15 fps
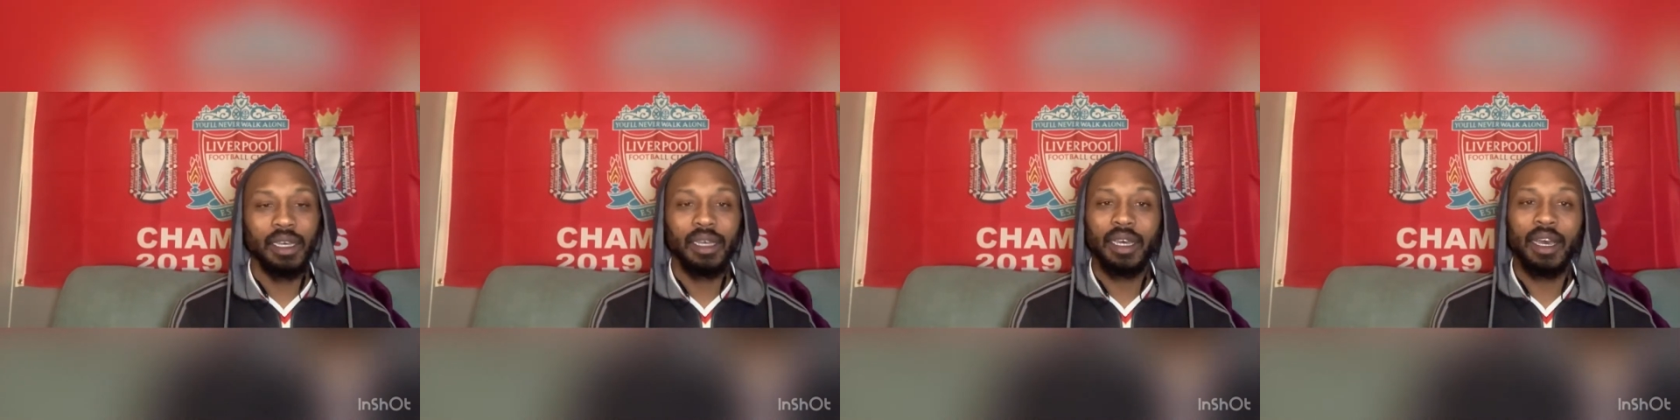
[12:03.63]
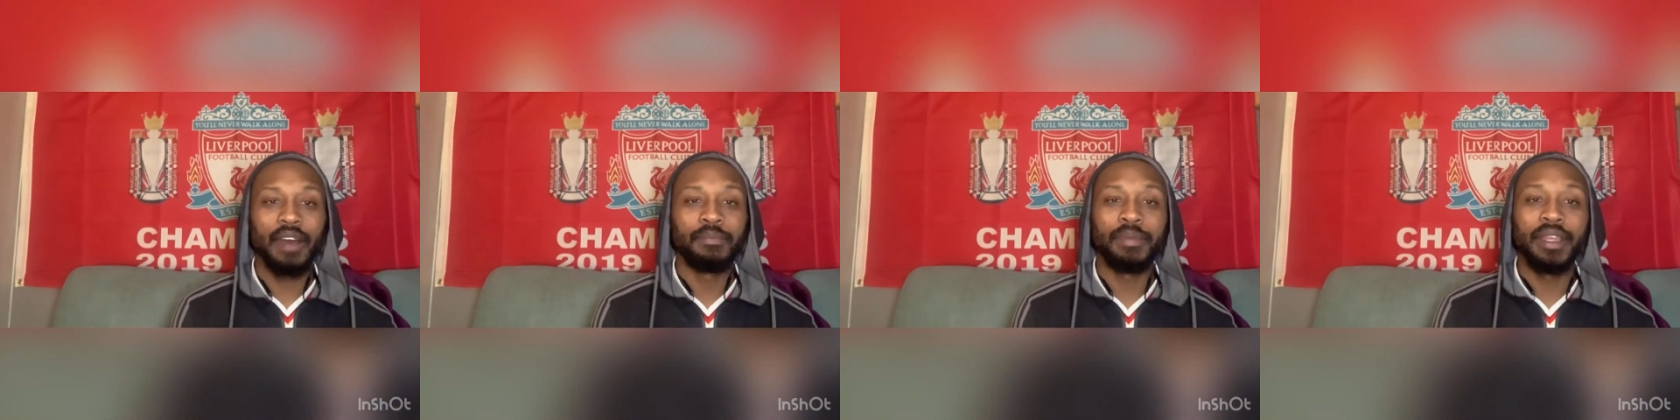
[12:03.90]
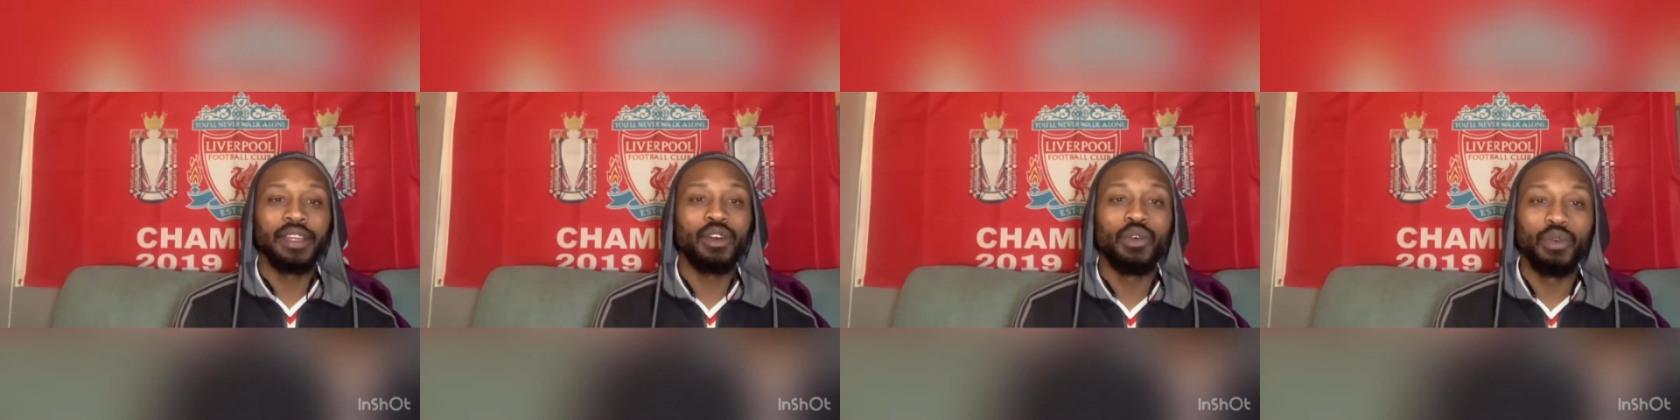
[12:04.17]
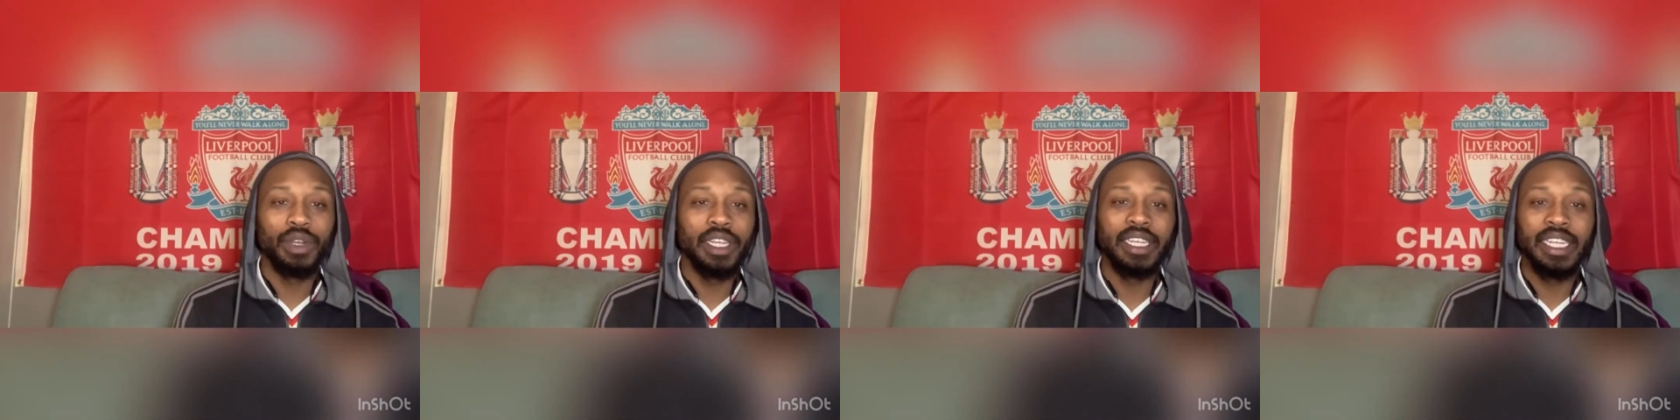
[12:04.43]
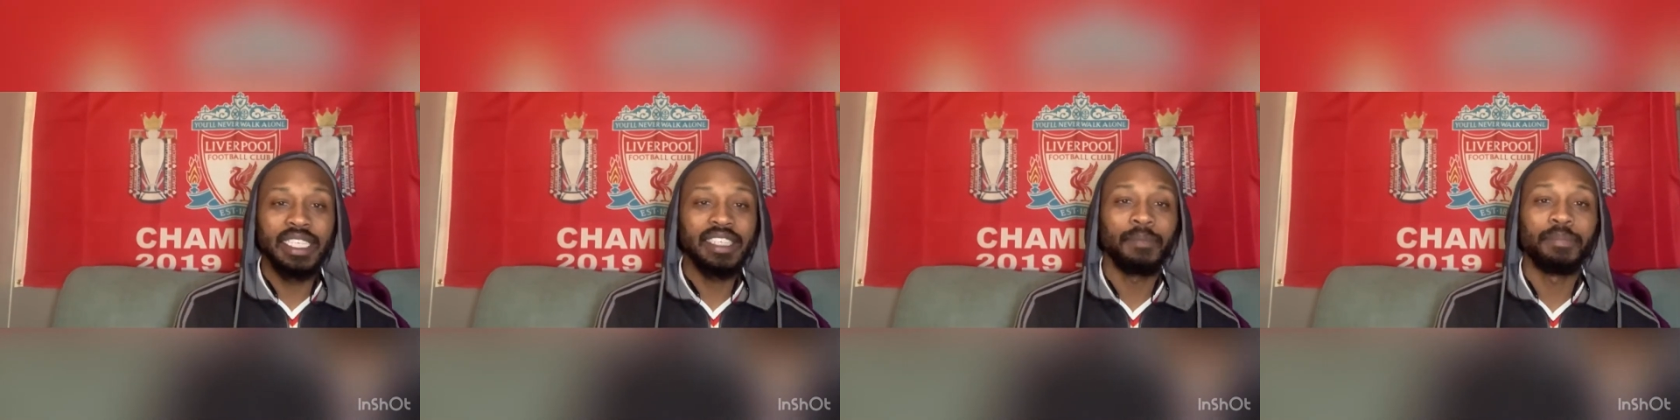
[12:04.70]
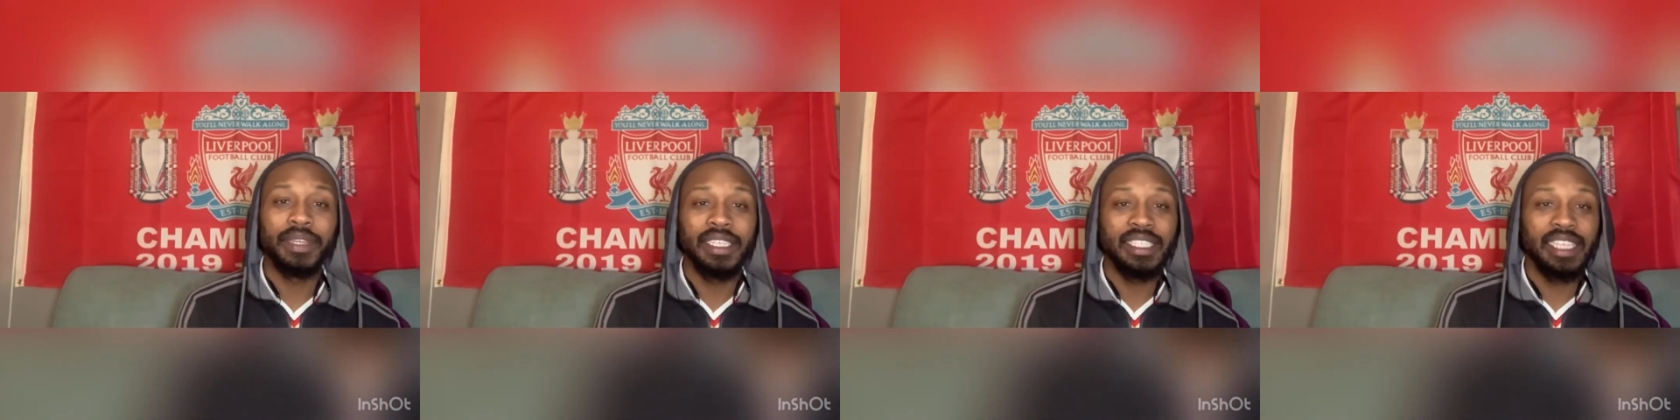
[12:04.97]
I've been calling this, I've
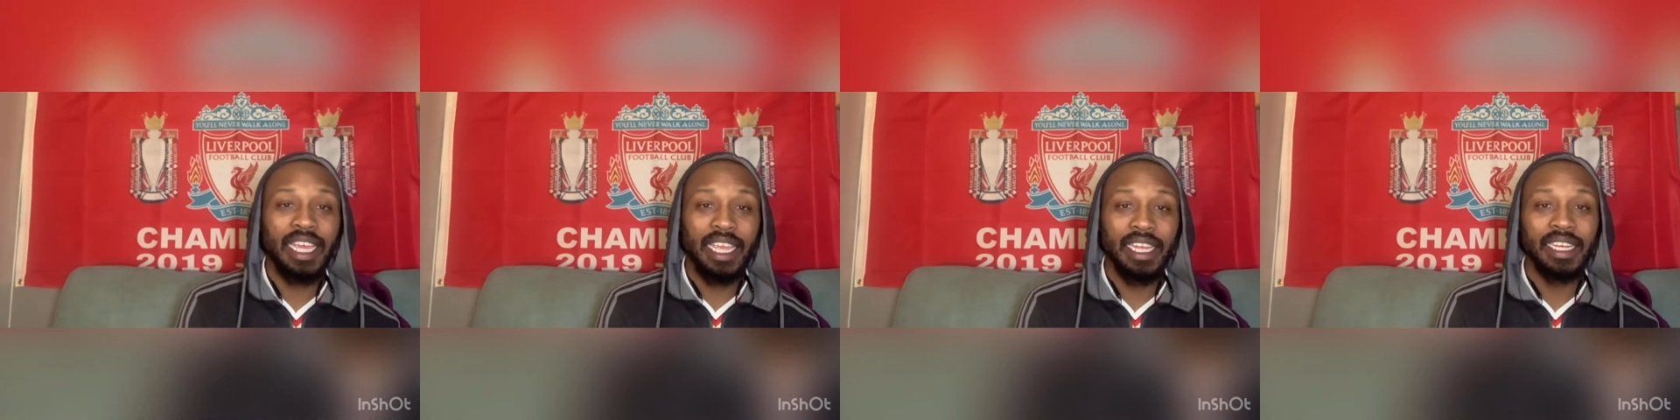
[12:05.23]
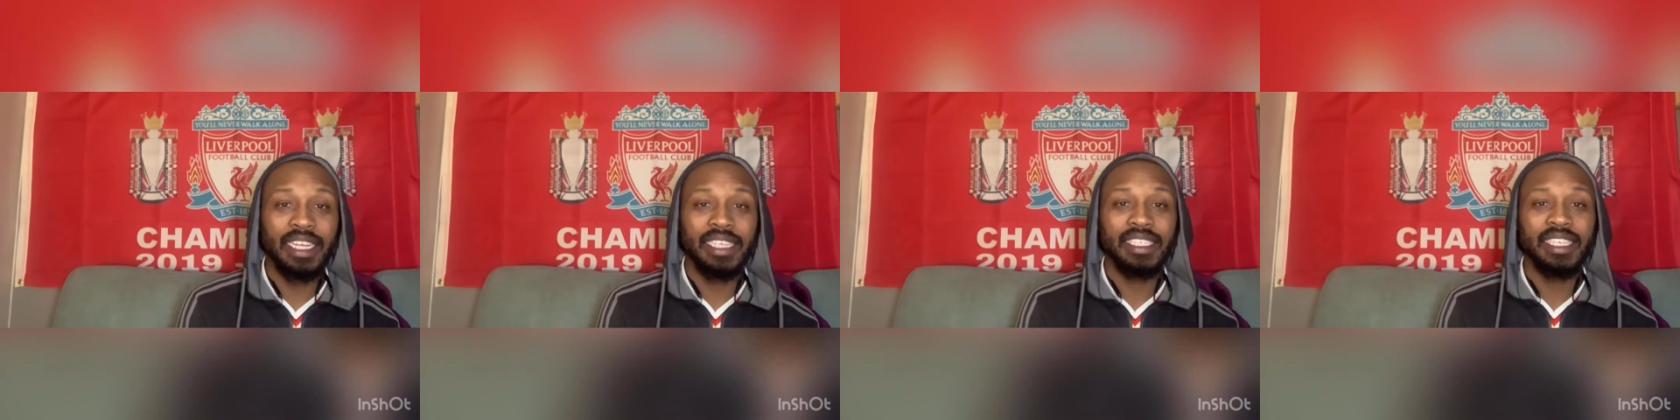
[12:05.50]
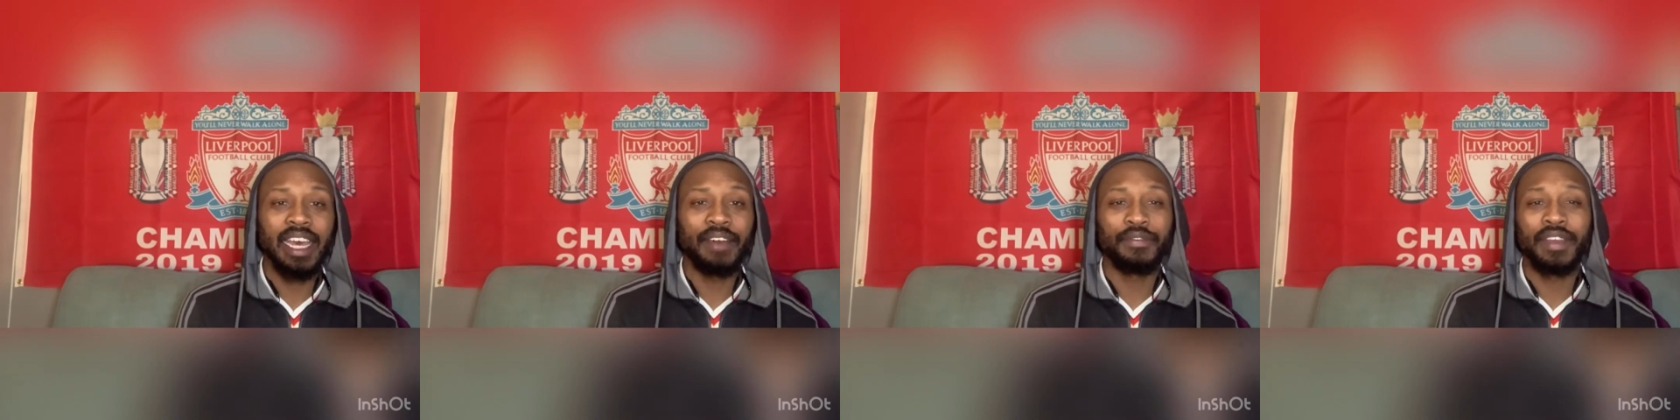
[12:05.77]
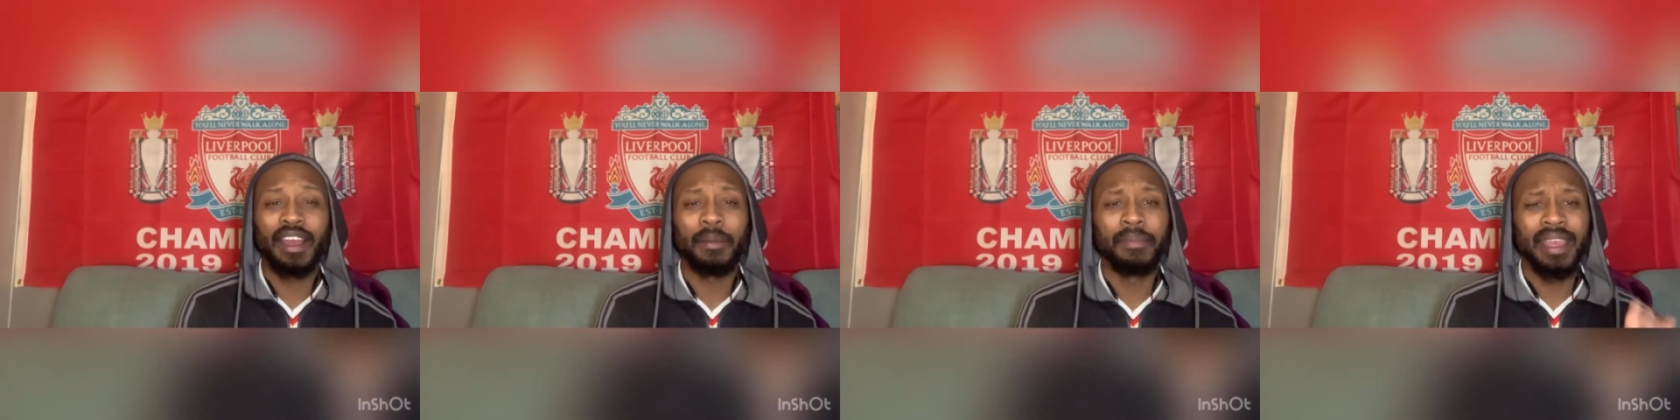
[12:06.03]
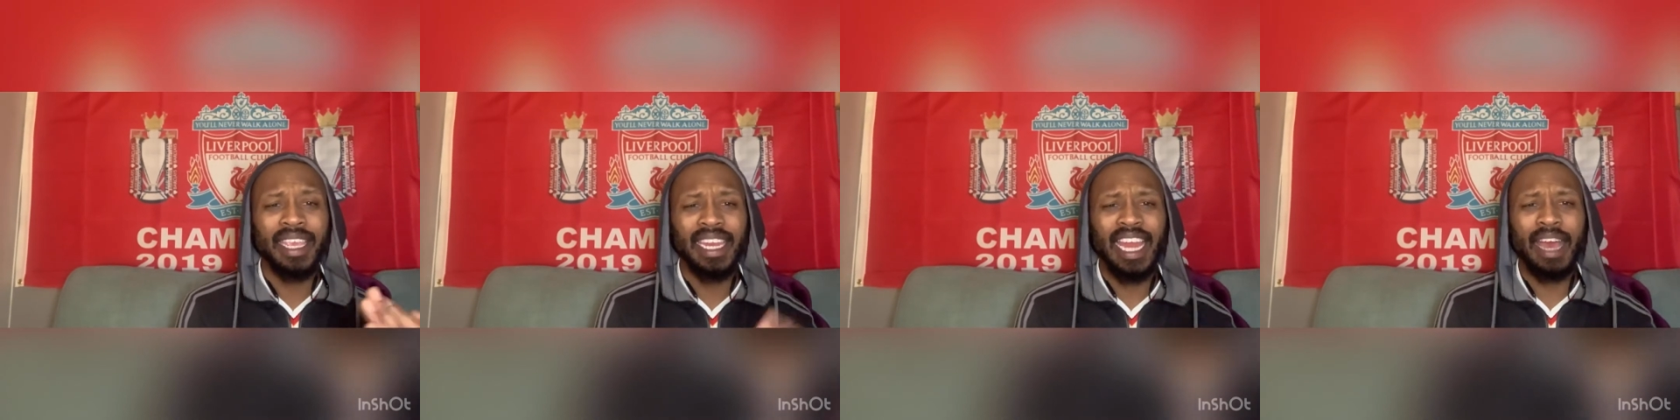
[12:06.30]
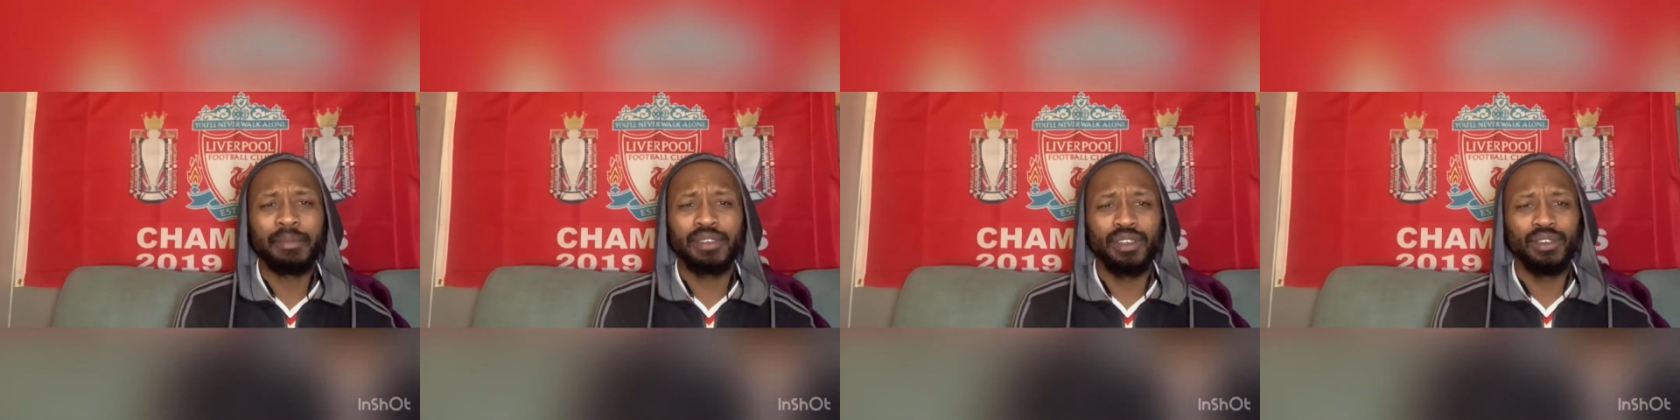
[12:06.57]
been saying this. I think I'm making
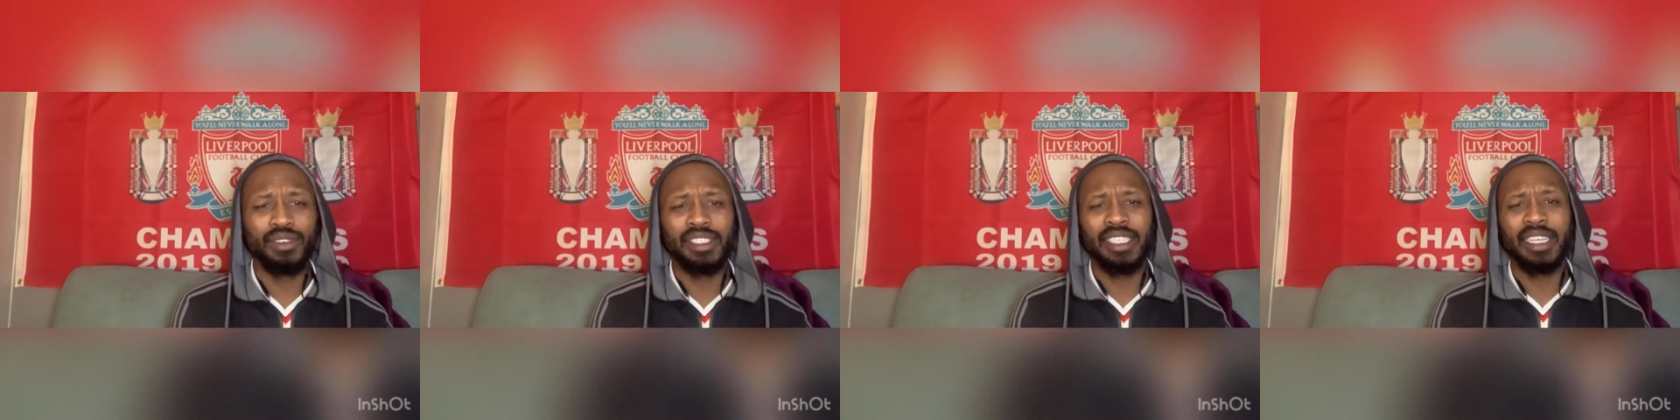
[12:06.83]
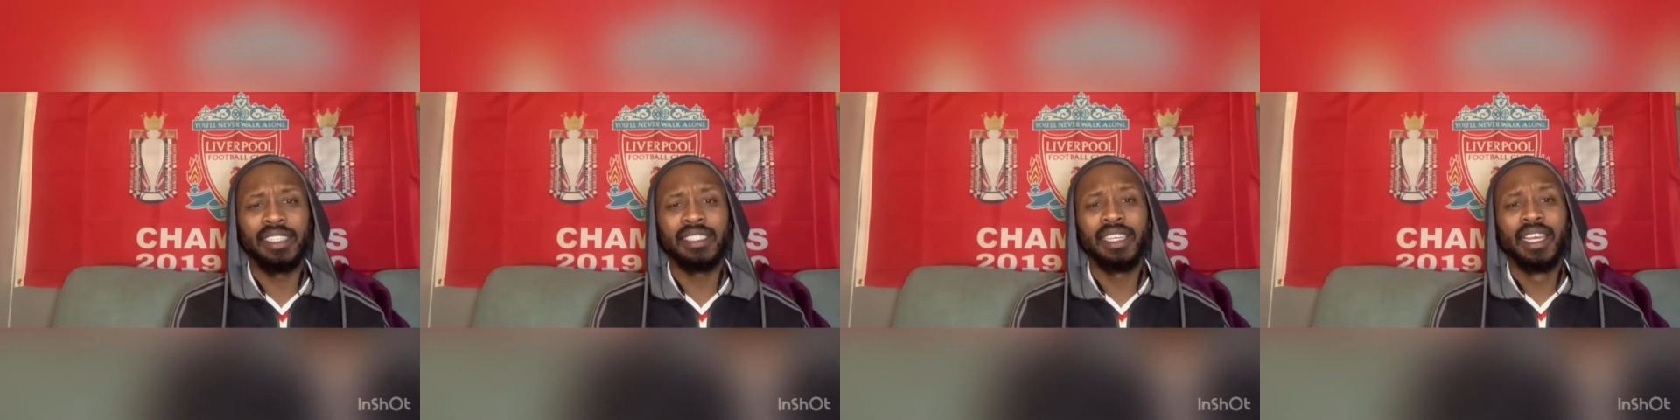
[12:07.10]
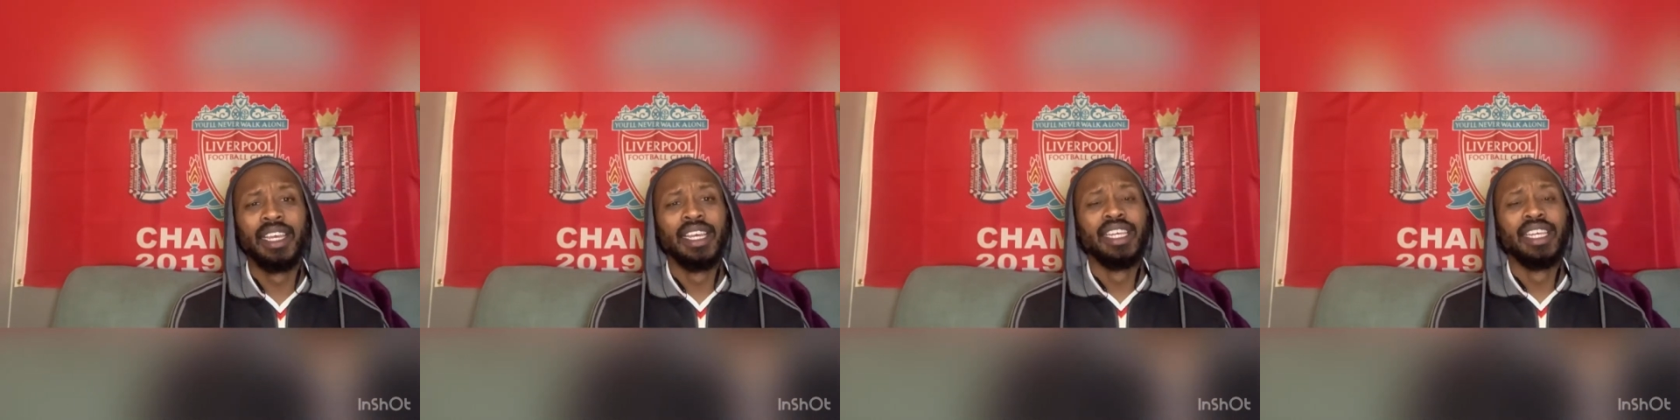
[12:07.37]
absolute sense.